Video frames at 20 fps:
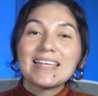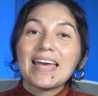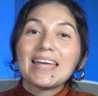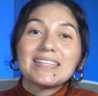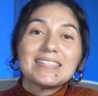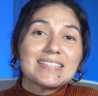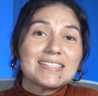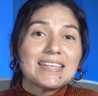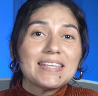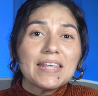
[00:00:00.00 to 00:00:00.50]

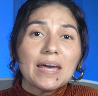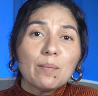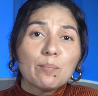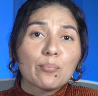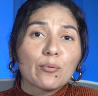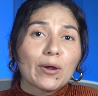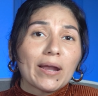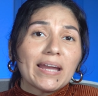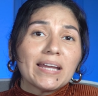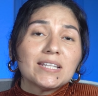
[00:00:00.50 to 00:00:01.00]
and see that
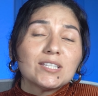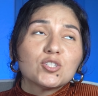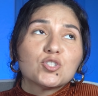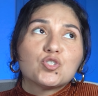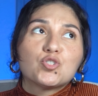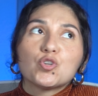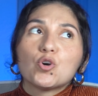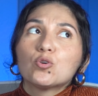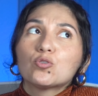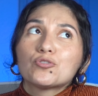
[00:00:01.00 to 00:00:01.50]
brands
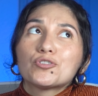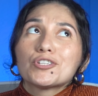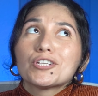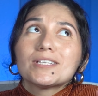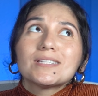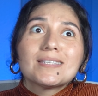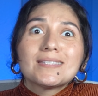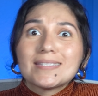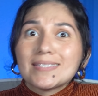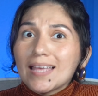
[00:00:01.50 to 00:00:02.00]
don't
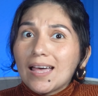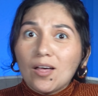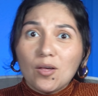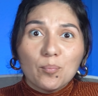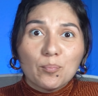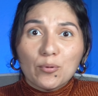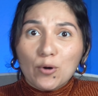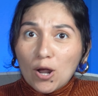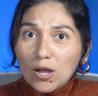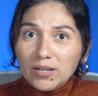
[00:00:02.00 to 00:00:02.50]
just sell
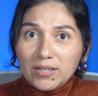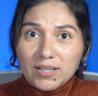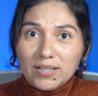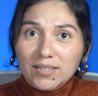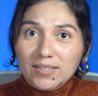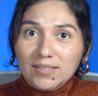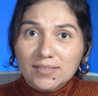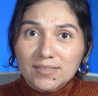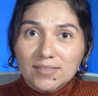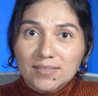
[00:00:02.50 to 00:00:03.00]

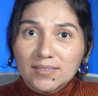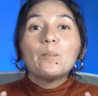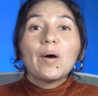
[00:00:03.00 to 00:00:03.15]
products,